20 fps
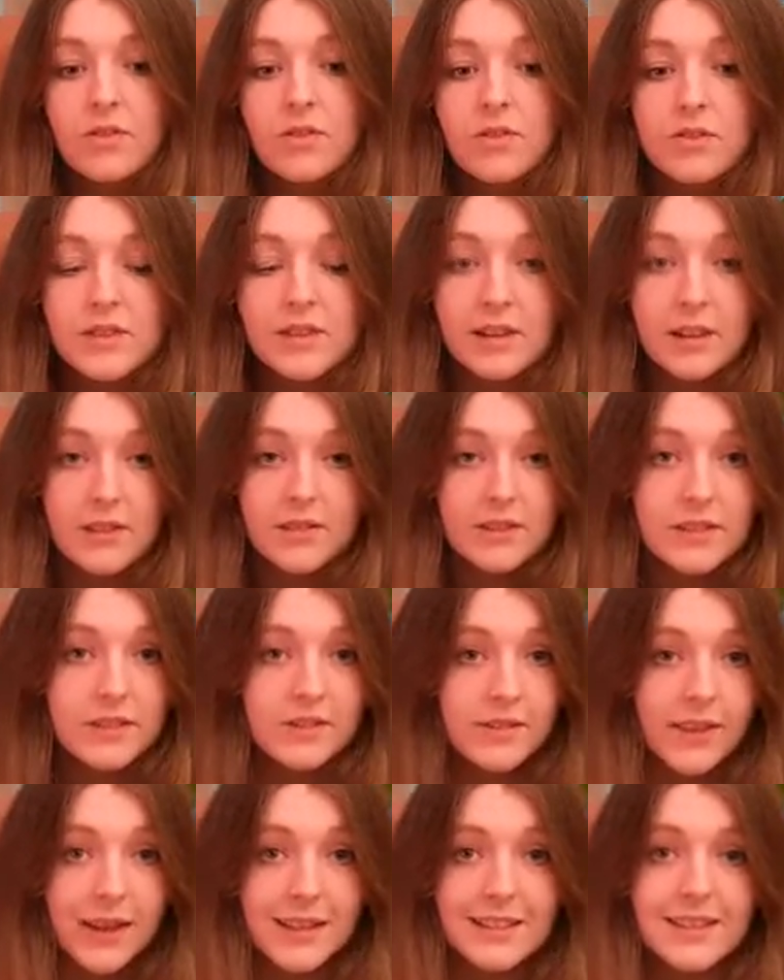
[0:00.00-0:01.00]
The reserve is
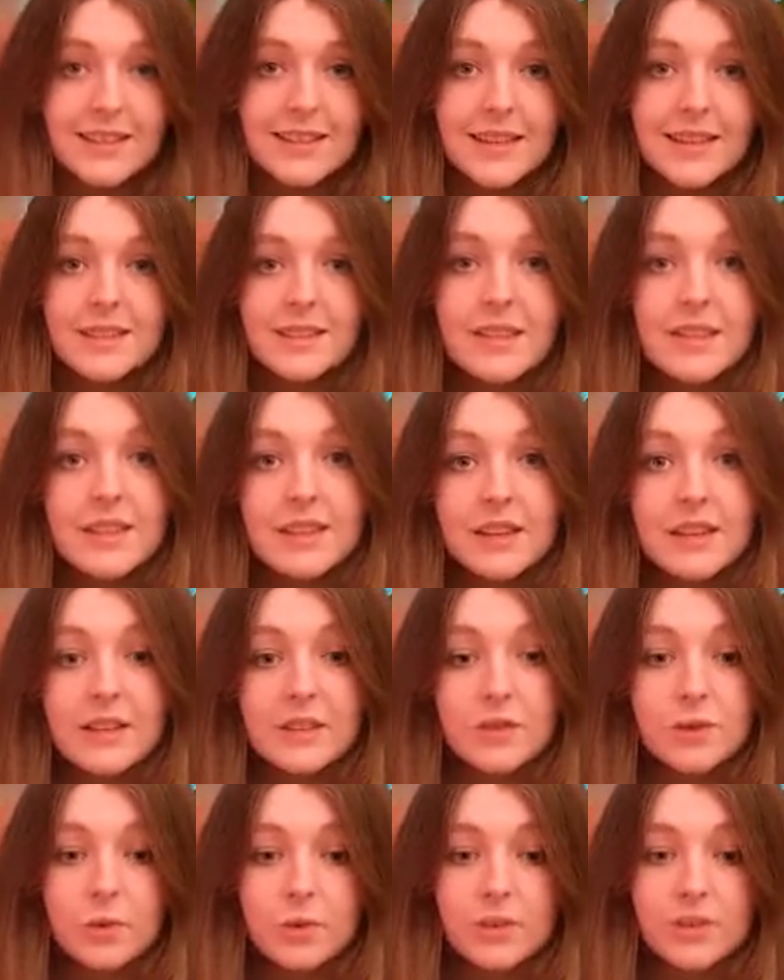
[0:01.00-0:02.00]
divided into
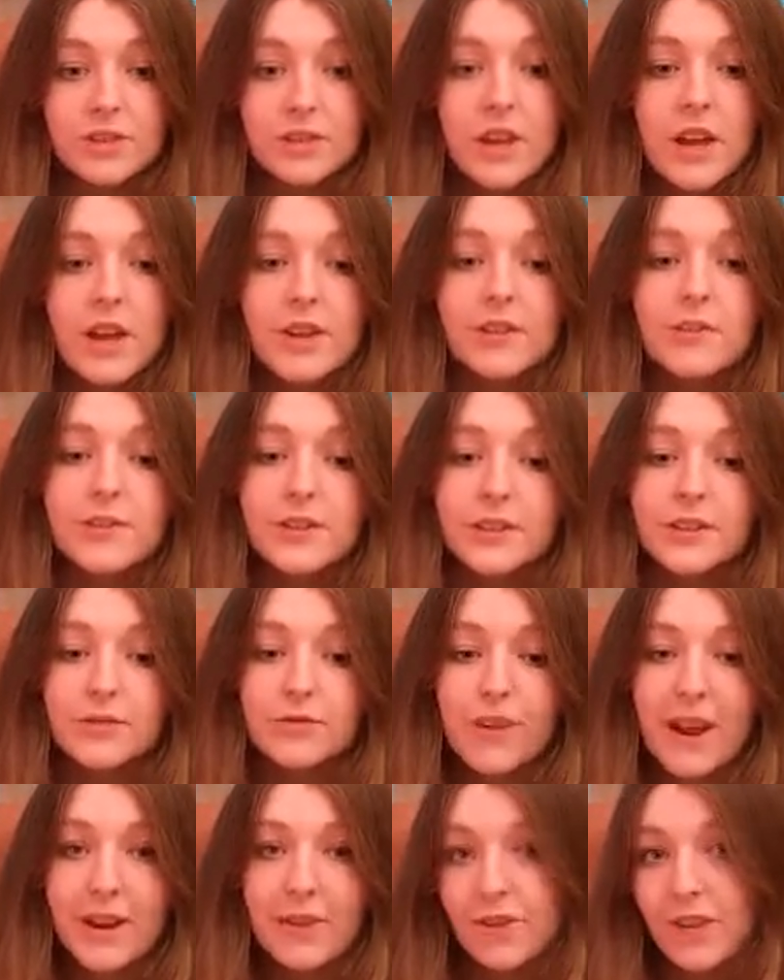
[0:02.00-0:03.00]
3 zones using
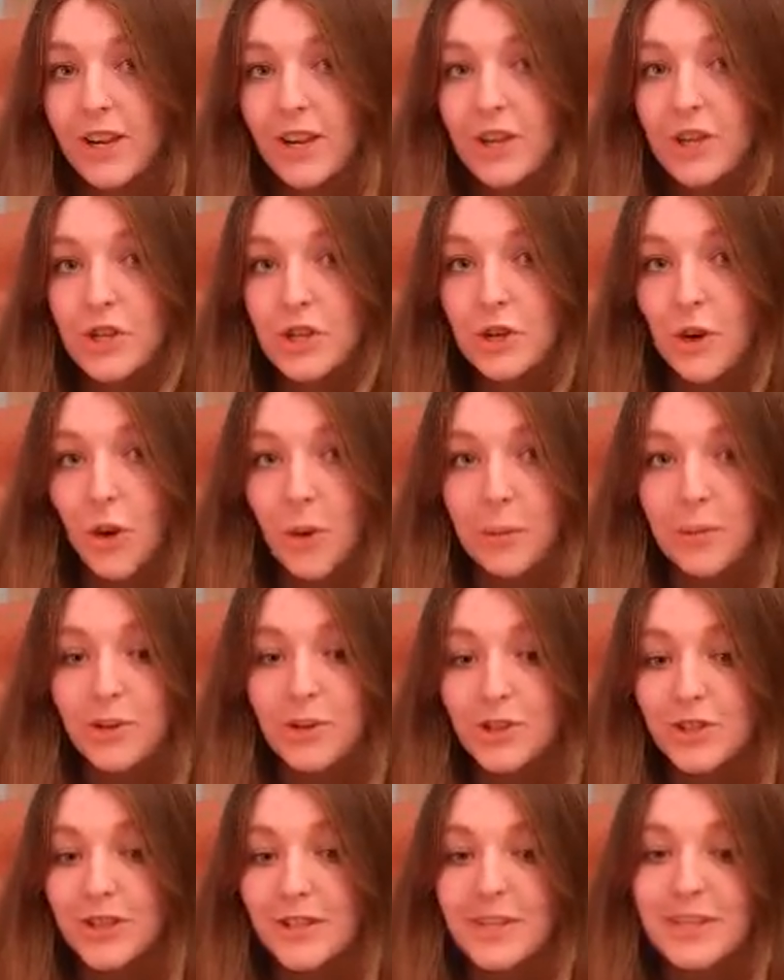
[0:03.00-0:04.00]
the recreation
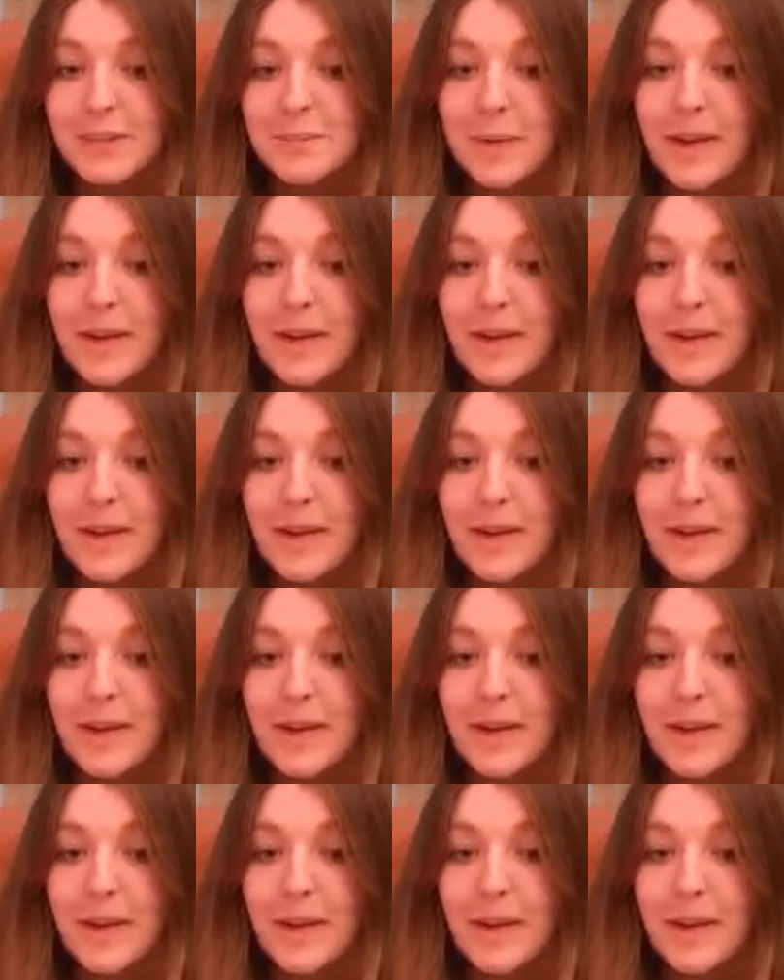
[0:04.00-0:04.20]
opportunity